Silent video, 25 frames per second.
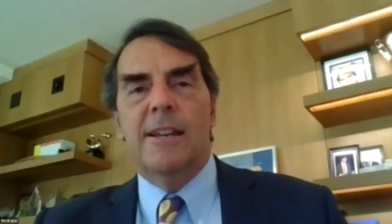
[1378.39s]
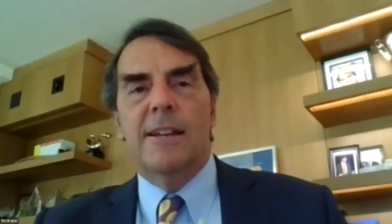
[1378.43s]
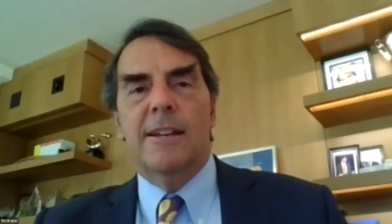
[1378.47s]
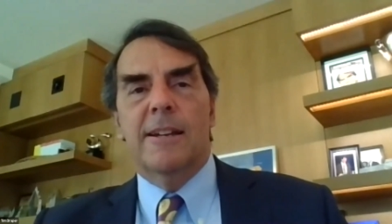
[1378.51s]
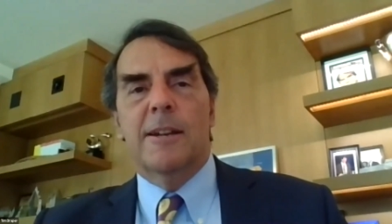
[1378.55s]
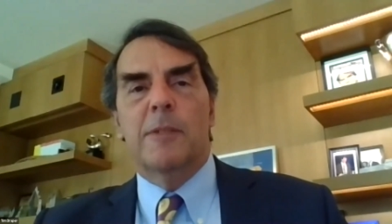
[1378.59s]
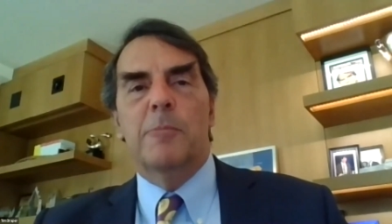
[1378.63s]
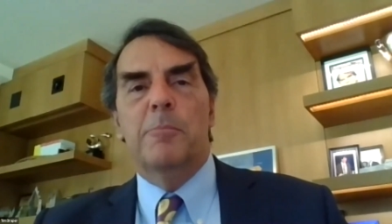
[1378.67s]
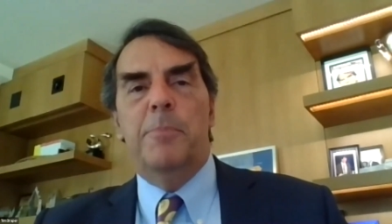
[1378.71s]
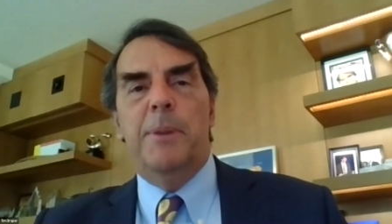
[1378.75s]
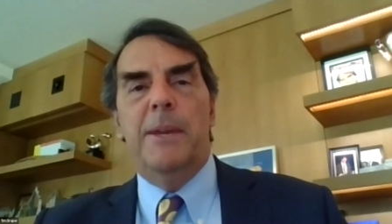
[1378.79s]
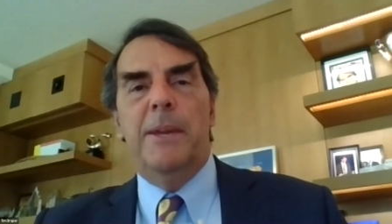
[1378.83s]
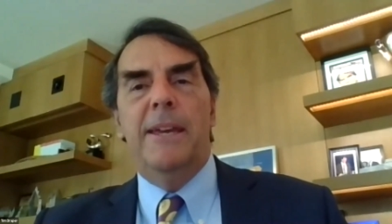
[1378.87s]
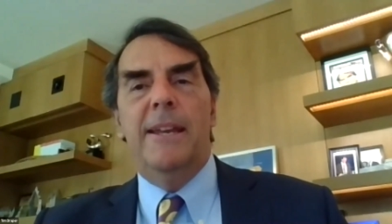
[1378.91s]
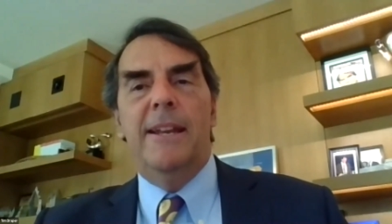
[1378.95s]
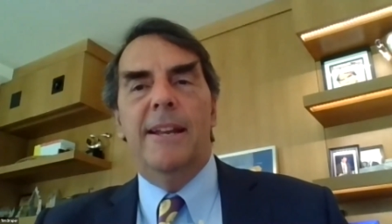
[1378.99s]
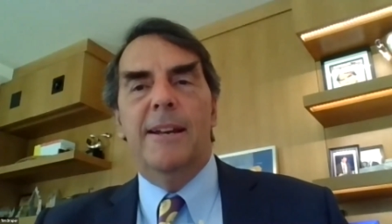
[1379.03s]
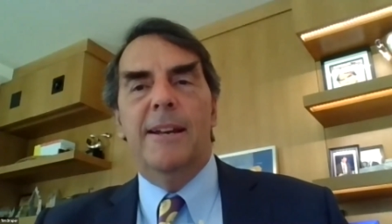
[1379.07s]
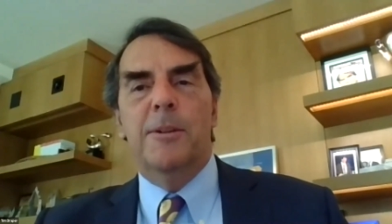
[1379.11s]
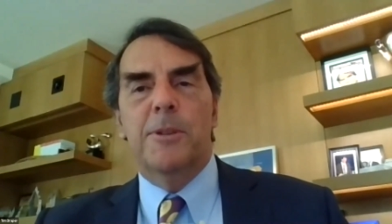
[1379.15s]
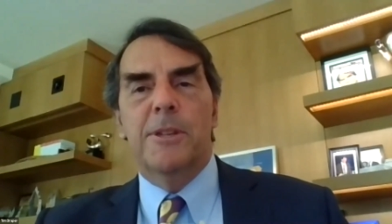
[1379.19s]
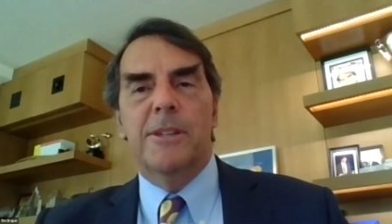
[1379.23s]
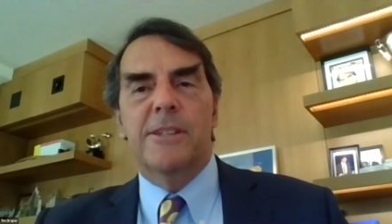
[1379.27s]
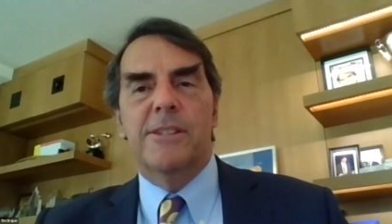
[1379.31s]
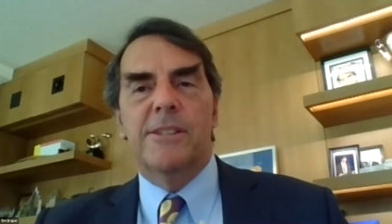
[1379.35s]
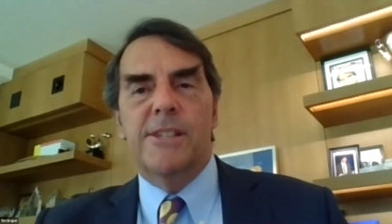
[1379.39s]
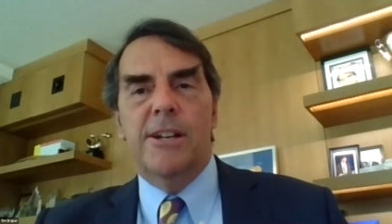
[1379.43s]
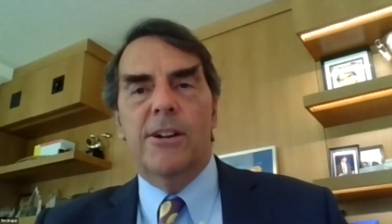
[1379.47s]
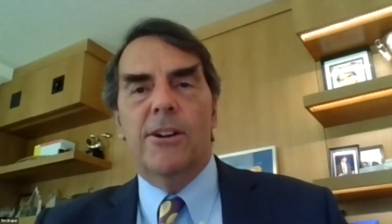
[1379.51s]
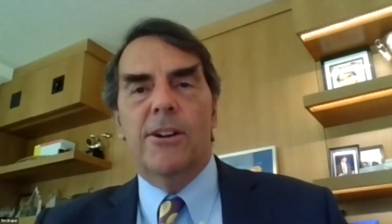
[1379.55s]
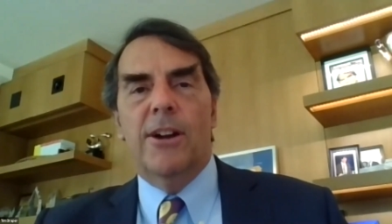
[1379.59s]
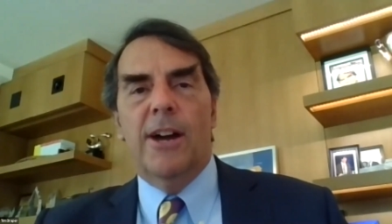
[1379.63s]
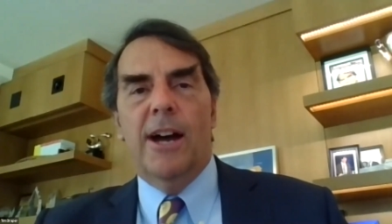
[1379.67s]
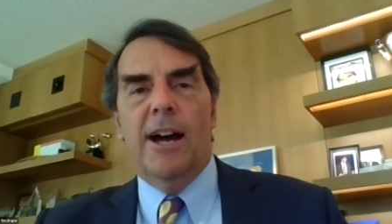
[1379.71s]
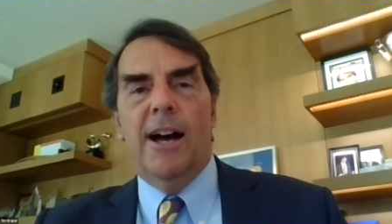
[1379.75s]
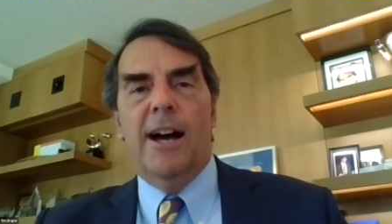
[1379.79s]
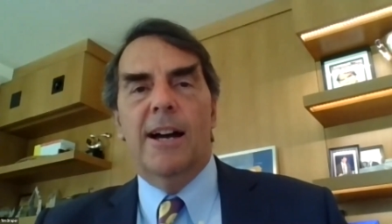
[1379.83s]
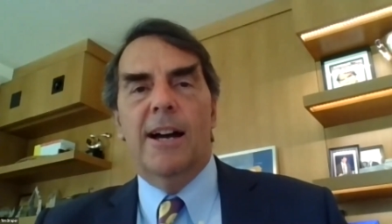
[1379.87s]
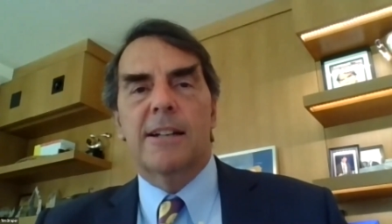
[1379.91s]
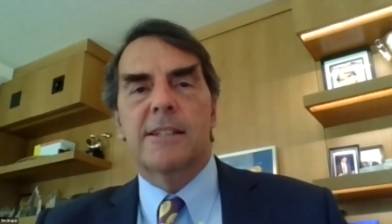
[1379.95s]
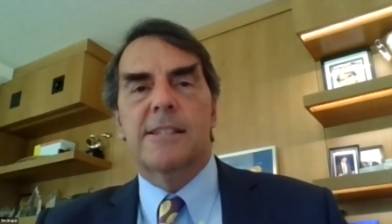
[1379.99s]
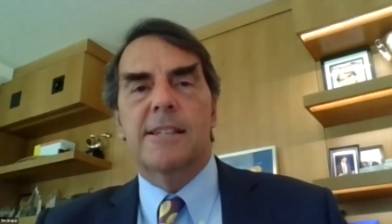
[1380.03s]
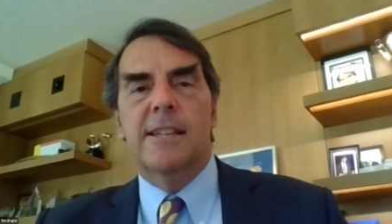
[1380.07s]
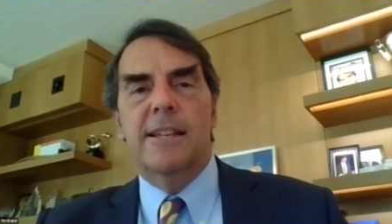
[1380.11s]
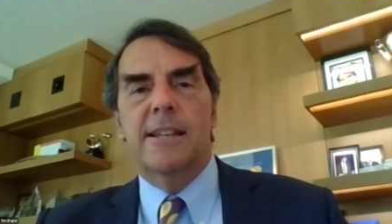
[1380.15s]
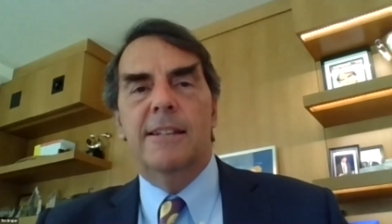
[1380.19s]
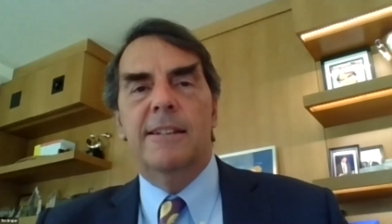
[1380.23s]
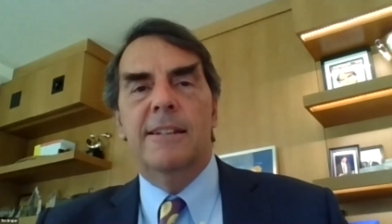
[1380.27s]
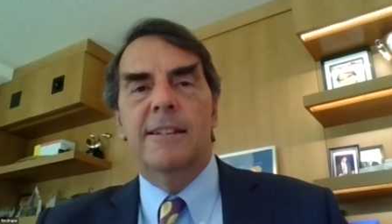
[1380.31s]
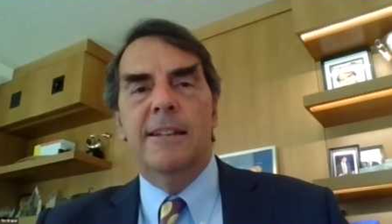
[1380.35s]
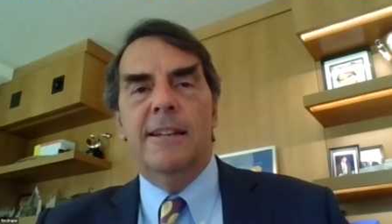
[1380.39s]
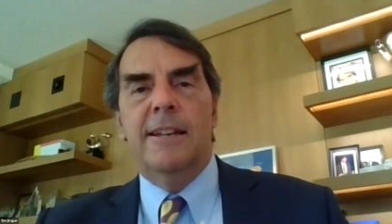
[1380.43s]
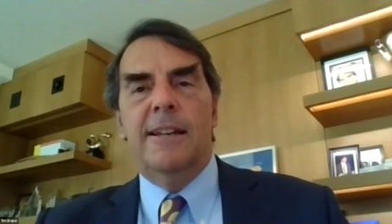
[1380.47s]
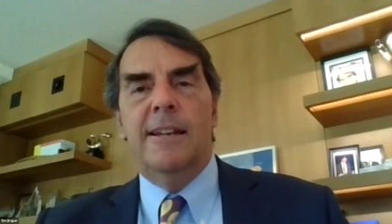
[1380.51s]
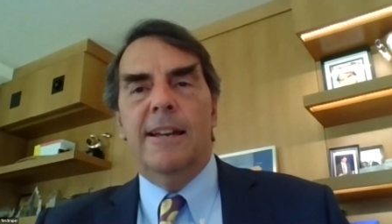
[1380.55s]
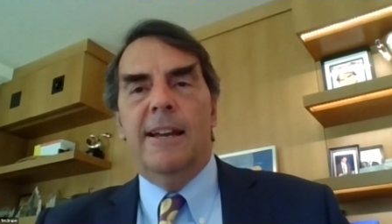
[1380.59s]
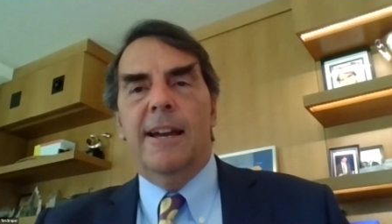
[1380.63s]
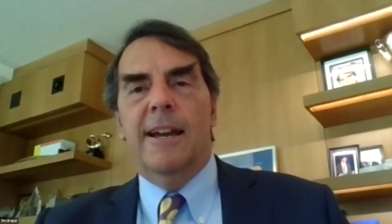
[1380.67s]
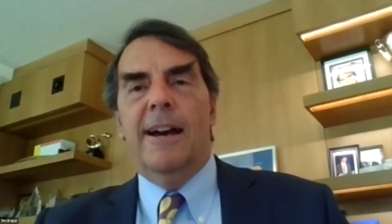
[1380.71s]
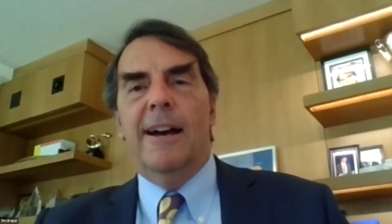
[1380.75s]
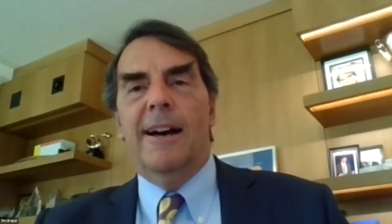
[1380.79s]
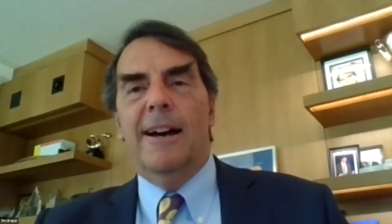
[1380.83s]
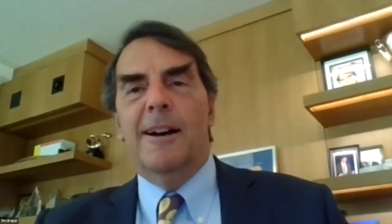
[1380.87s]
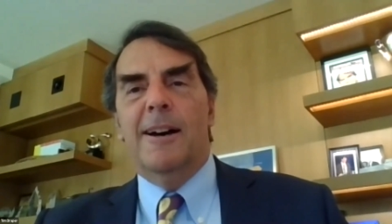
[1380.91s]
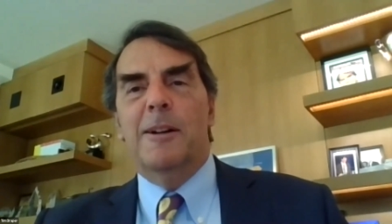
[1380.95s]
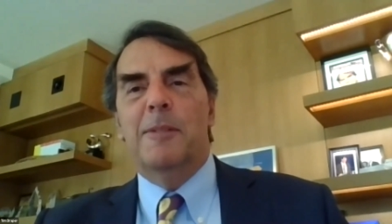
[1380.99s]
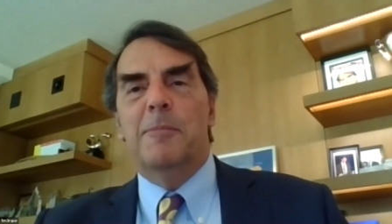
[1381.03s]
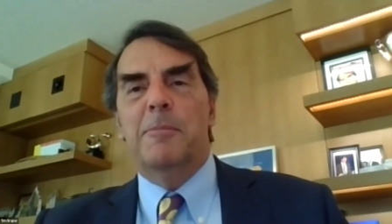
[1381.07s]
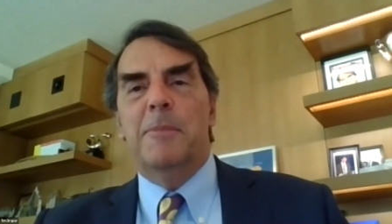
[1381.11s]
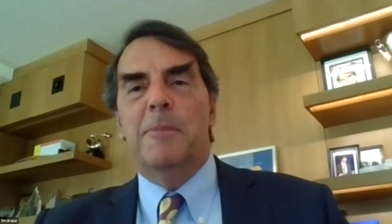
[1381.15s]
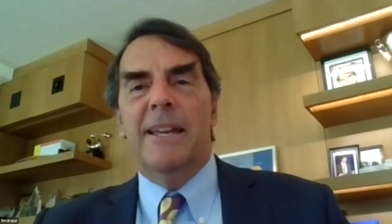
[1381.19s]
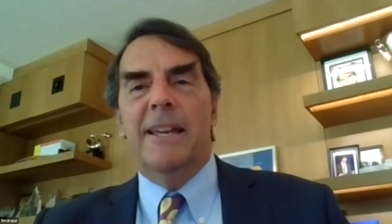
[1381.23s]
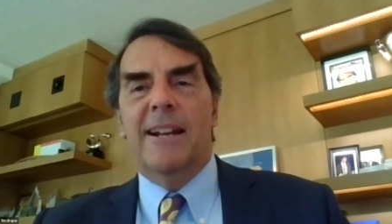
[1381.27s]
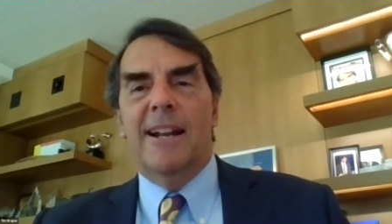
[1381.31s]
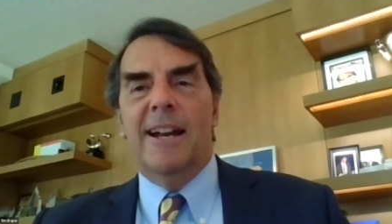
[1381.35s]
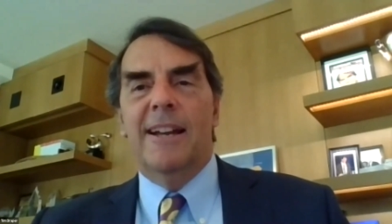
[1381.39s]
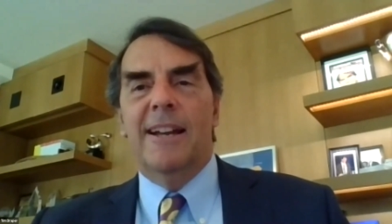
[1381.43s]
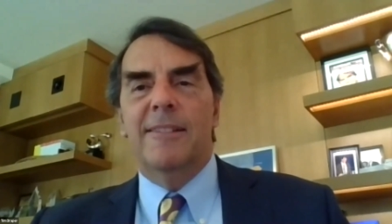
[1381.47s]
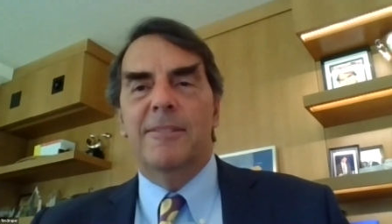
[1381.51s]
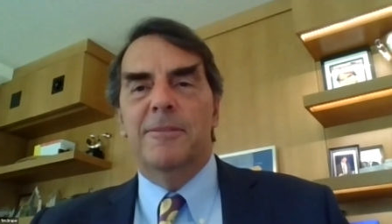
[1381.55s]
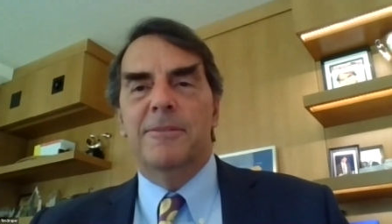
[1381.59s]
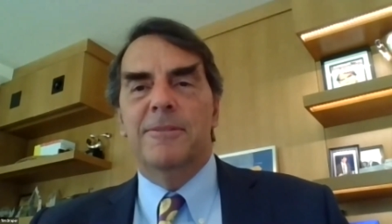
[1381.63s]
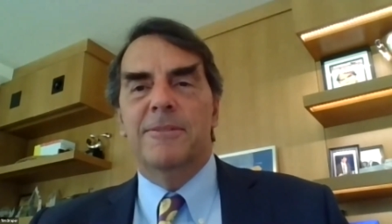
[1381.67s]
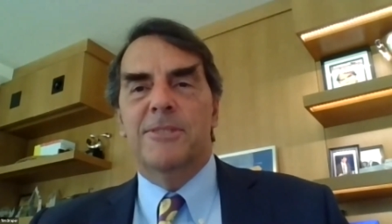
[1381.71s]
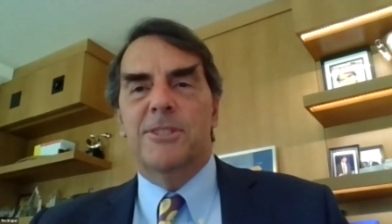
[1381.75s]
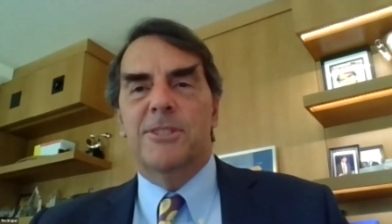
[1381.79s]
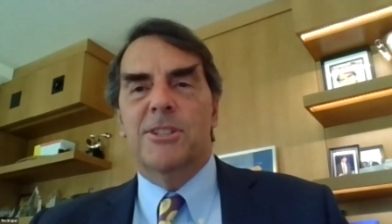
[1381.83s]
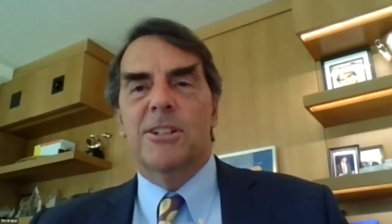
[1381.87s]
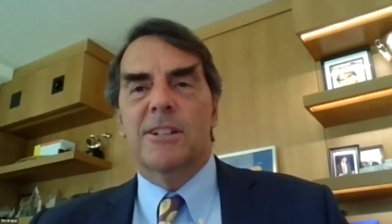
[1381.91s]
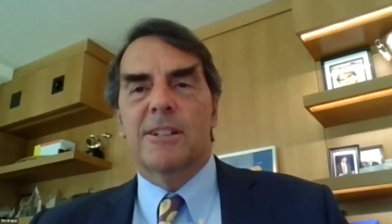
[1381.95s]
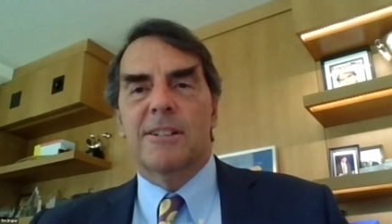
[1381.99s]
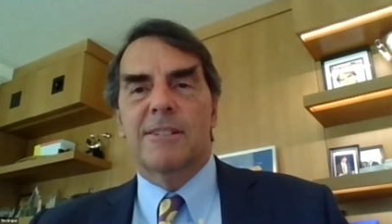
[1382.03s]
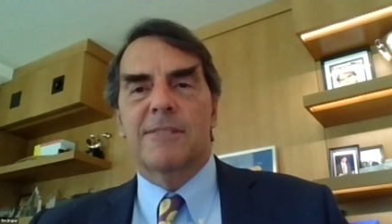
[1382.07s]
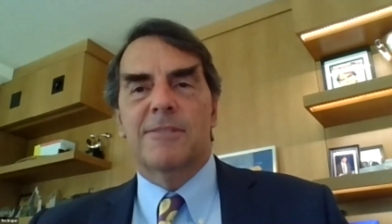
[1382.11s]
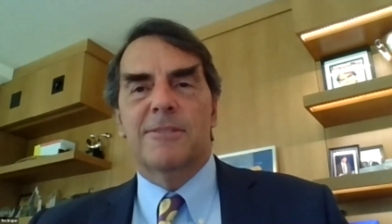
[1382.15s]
competing with Xerox, and I took